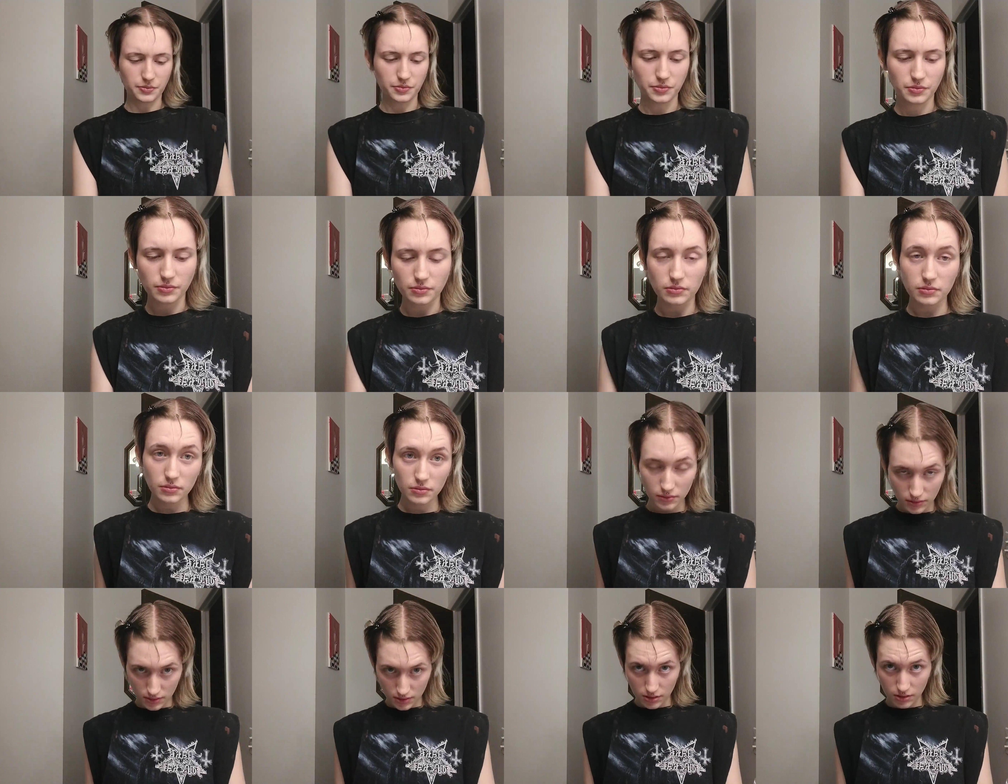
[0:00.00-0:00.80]
I
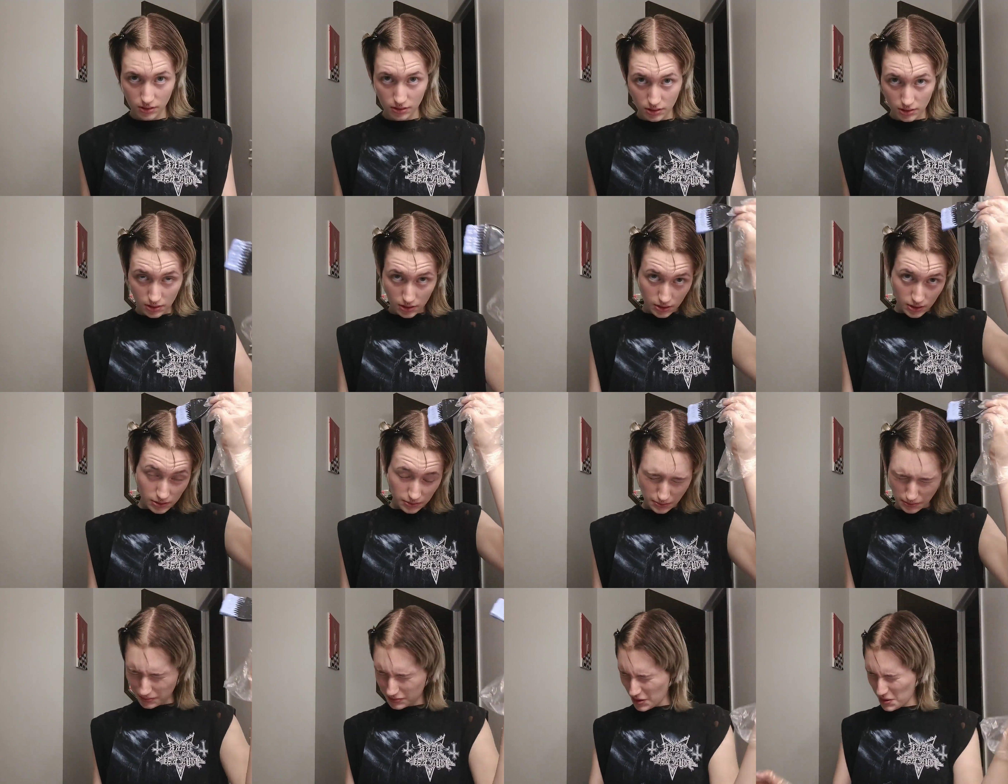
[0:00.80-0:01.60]
just
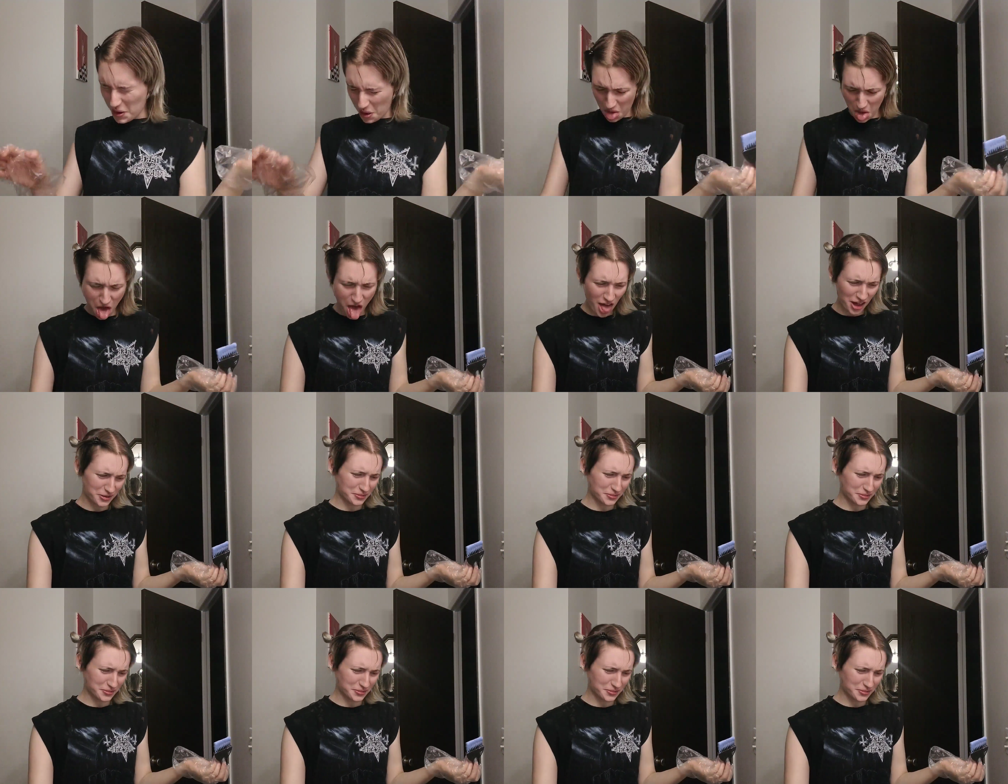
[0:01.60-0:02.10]
eyeball it